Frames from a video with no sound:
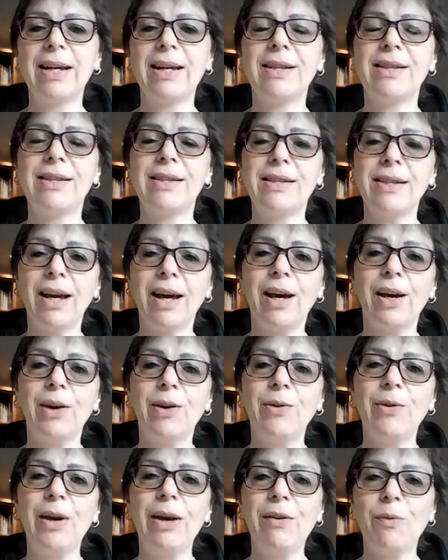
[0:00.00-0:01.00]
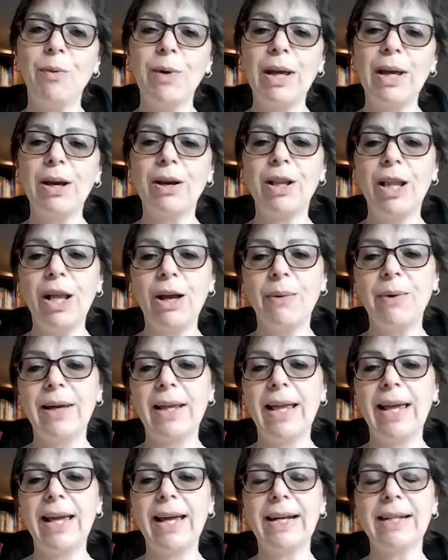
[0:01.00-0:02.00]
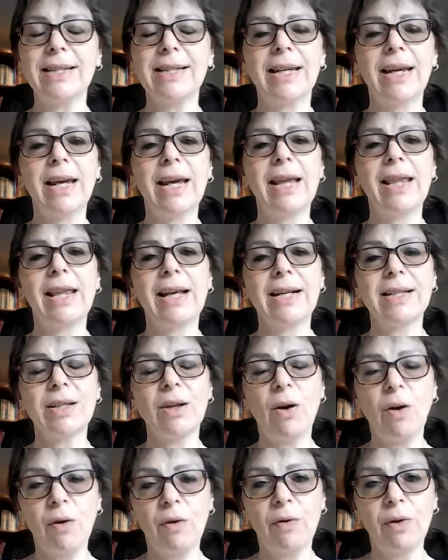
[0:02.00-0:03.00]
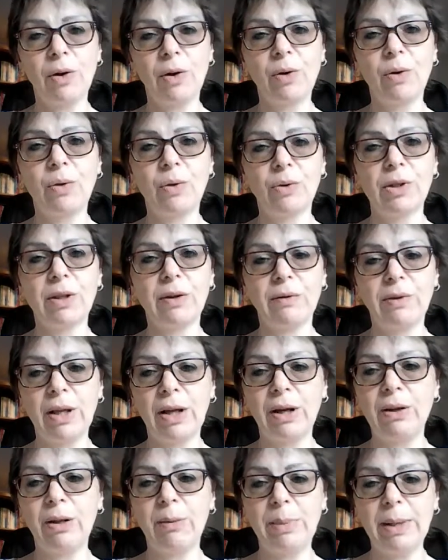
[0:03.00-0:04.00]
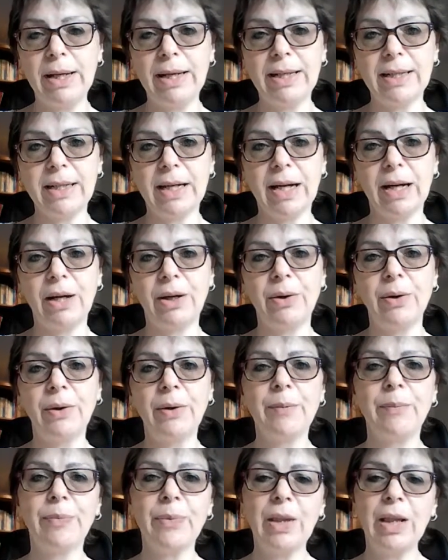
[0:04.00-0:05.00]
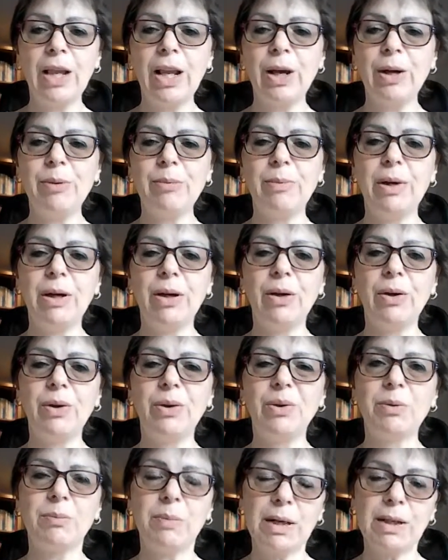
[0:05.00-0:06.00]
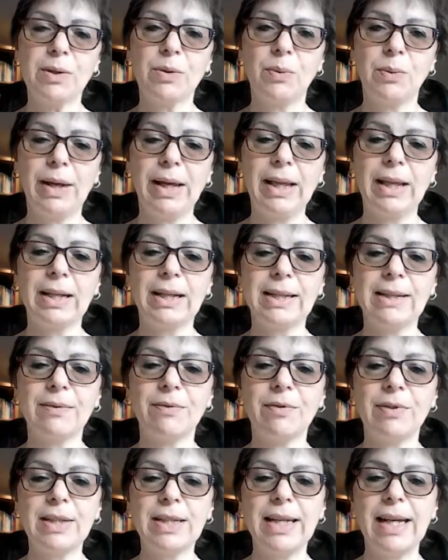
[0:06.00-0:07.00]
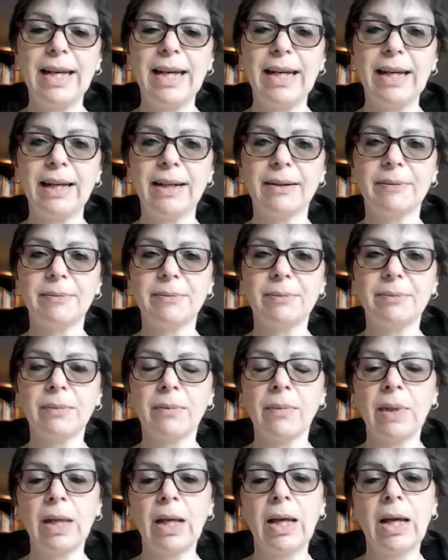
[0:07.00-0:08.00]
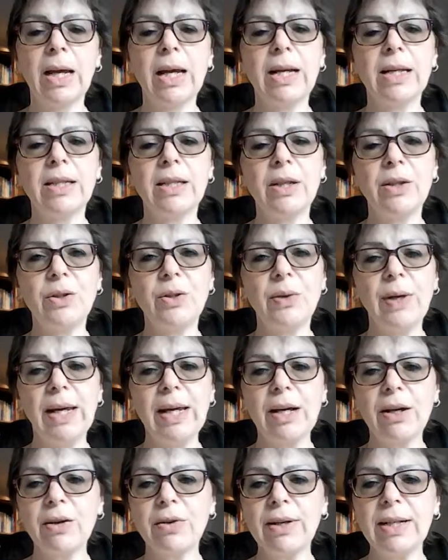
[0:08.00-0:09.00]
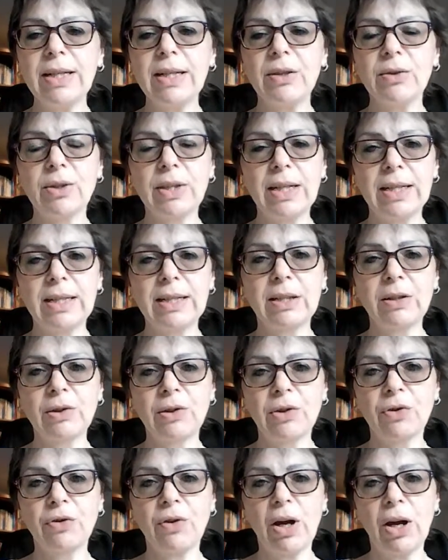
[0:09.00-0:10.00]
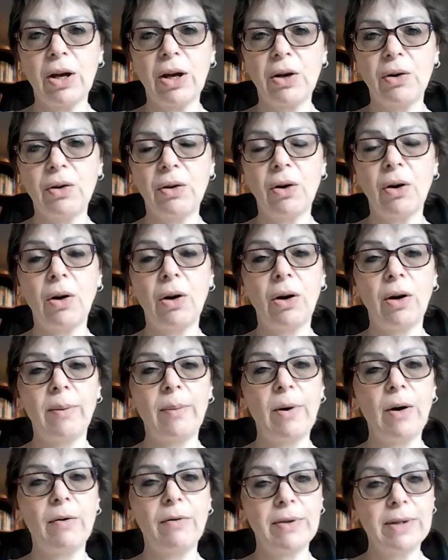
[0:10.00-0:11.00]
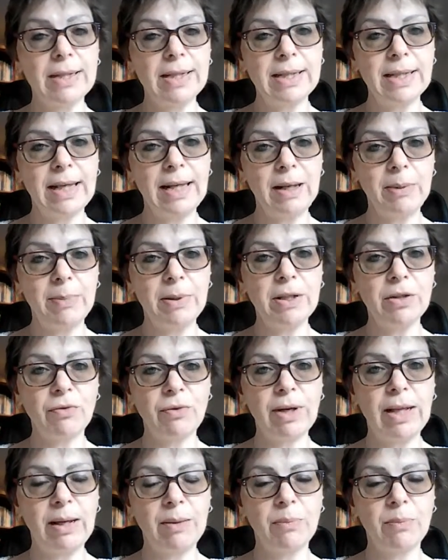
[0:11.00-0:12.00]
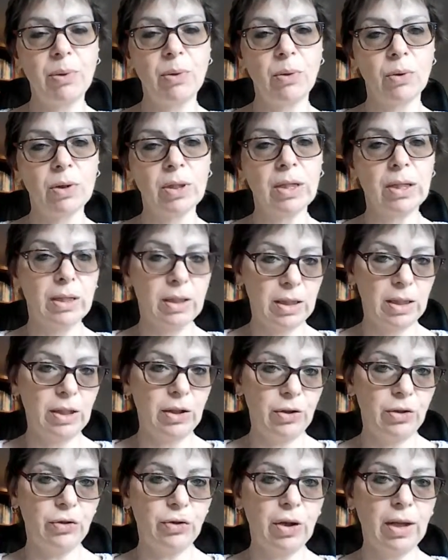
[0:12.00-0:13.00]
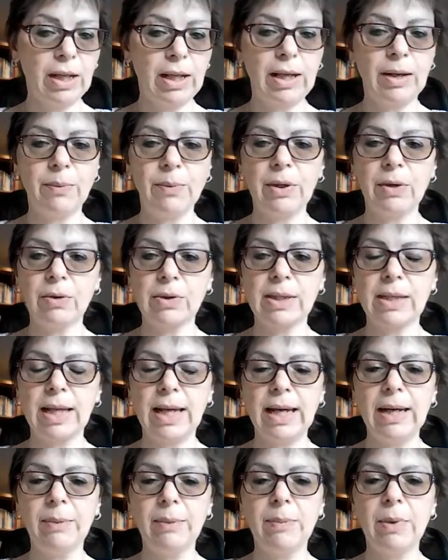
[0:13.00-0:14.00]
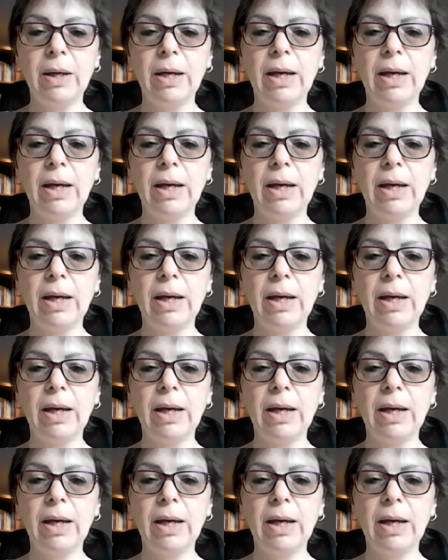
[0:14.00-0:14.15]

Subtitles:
So if we are low in it, that's often a cause of low libido, low mood, muscle weakness and fatigue. So to increase your testosterone, often sleep is really important. Are you struggling with your sleep?